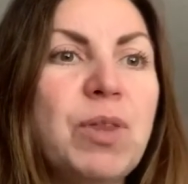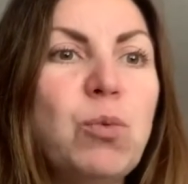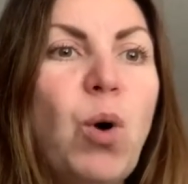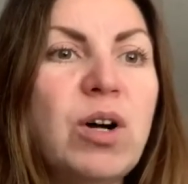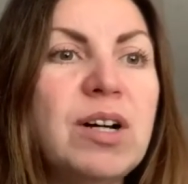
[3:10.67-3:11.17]

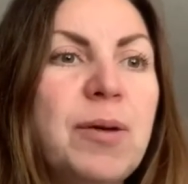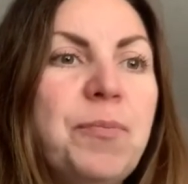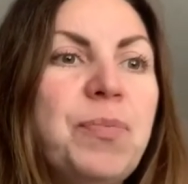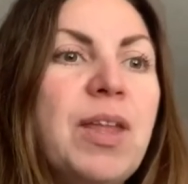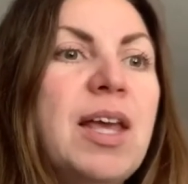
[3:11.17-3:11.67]
Wonka.
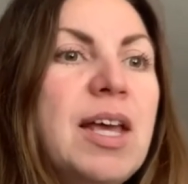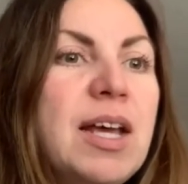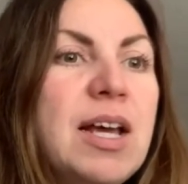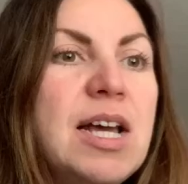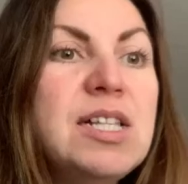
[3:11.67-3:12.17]

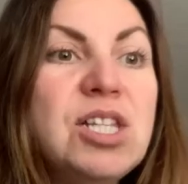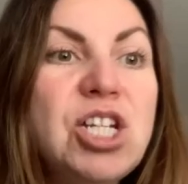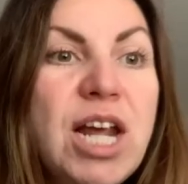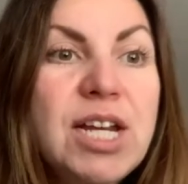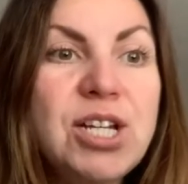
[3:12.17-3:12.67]
It's
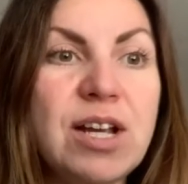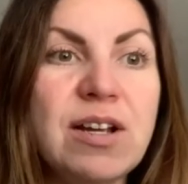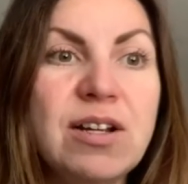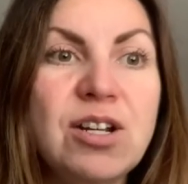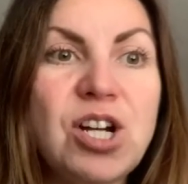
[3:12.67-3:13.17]
changing,
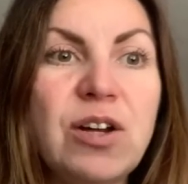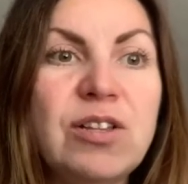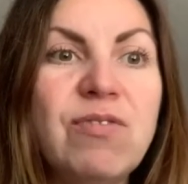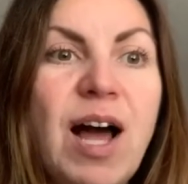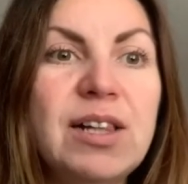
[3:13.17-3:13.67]
shouted
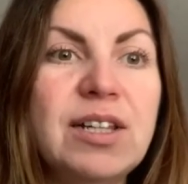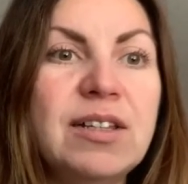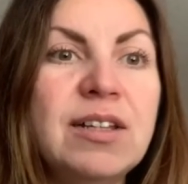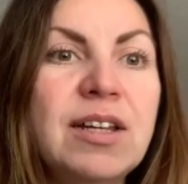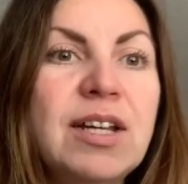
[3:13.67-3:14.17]

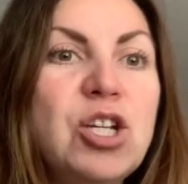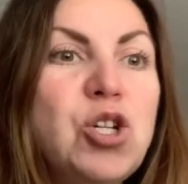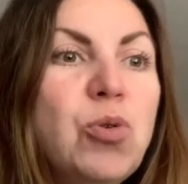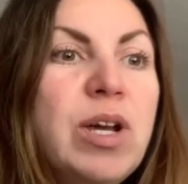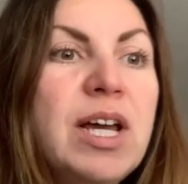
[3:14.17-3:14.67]
Violet,
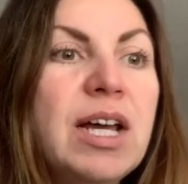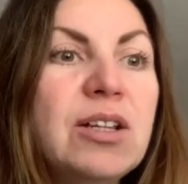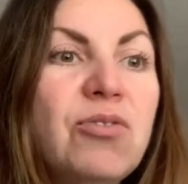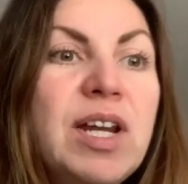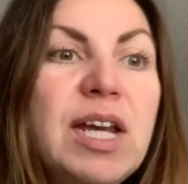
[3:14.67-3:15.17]
chewing and
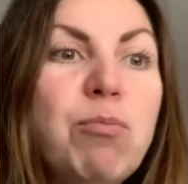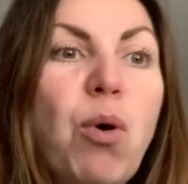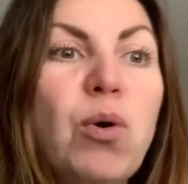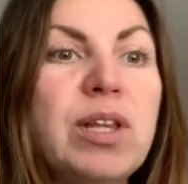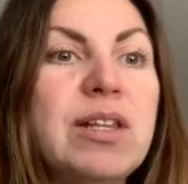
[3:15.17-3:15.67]
grinning
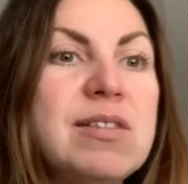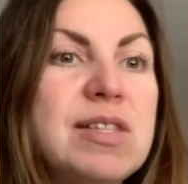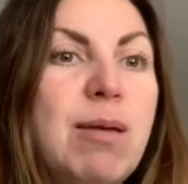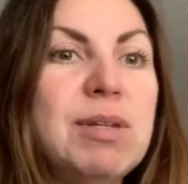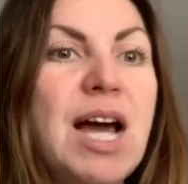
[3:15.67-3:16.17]
both at the
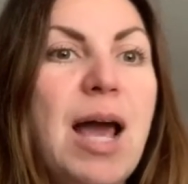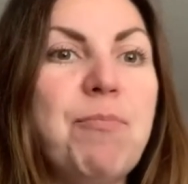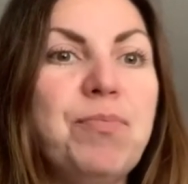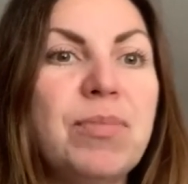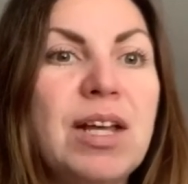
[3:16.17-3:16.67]
same time.
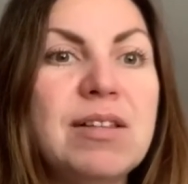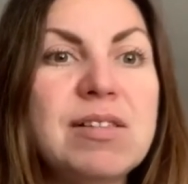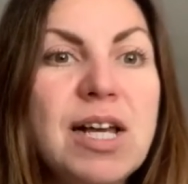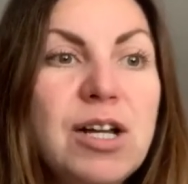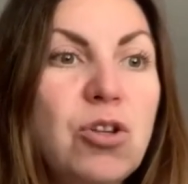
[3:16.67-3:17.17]
The
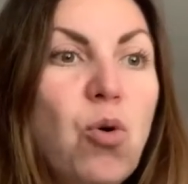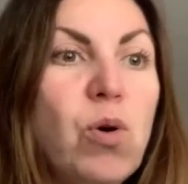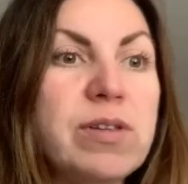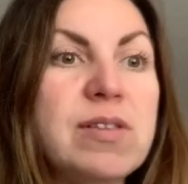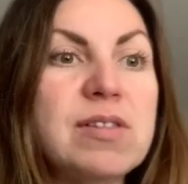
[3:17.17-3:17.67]
second
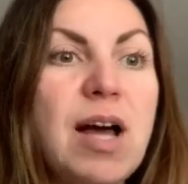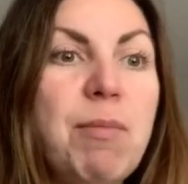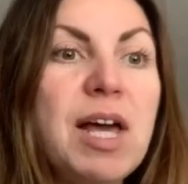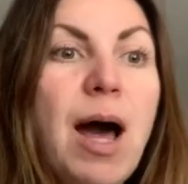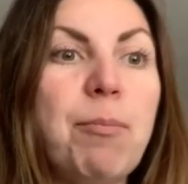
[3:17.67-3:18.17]
course is
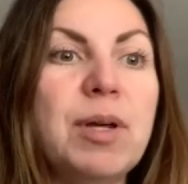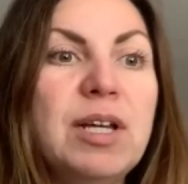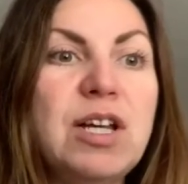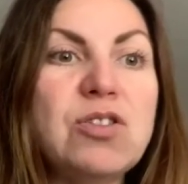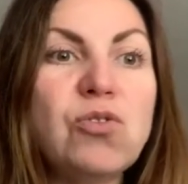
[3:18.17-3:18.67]
coming up.
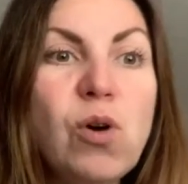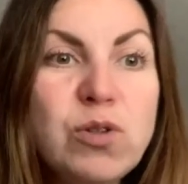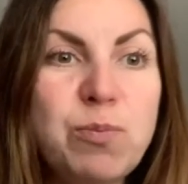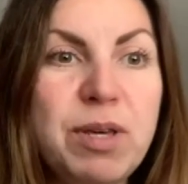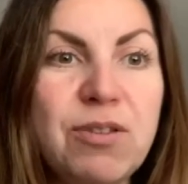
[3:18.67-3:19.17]
It's
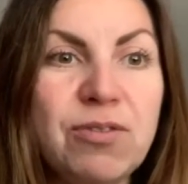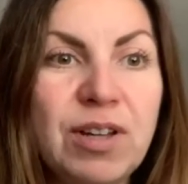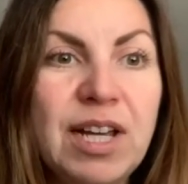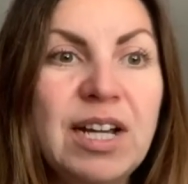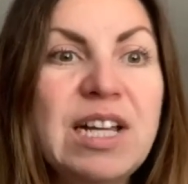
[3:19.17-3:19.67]
roast beef.
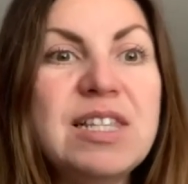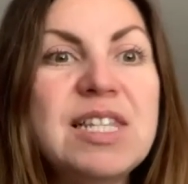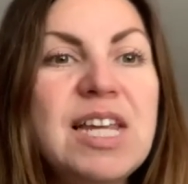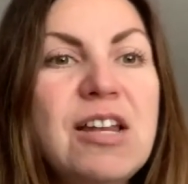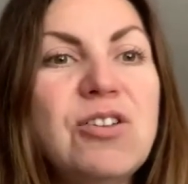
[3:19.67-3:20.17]
It's
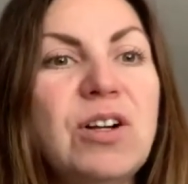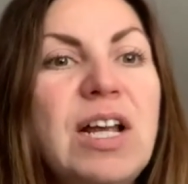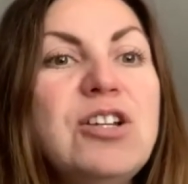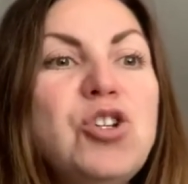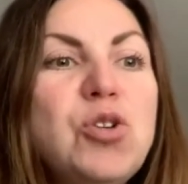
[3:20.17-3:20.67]
tender
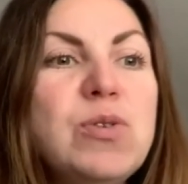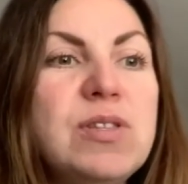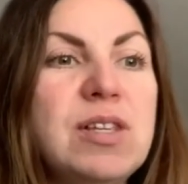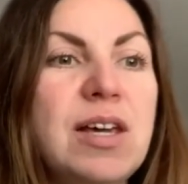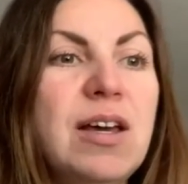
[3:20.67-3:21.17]
and
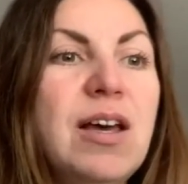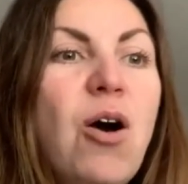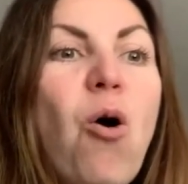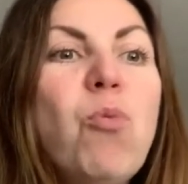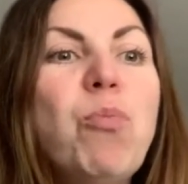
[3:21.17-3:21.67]
juicy.
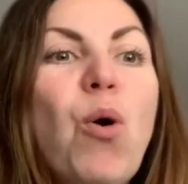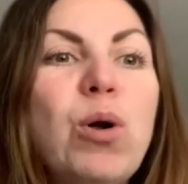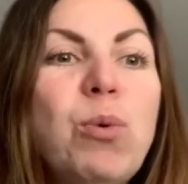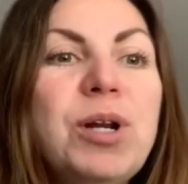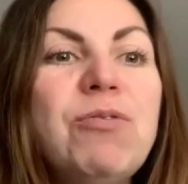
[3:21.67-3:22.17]
Oh
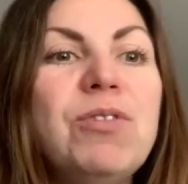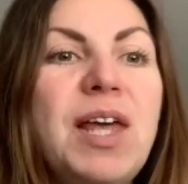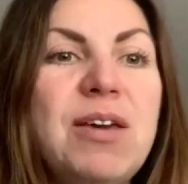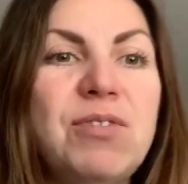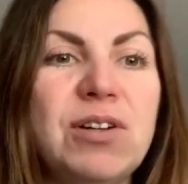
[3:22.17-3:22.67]
boy, what a
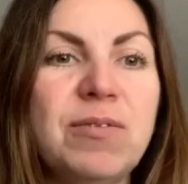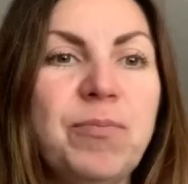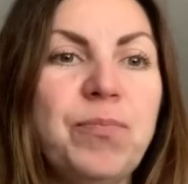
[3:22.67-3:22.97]
flavor.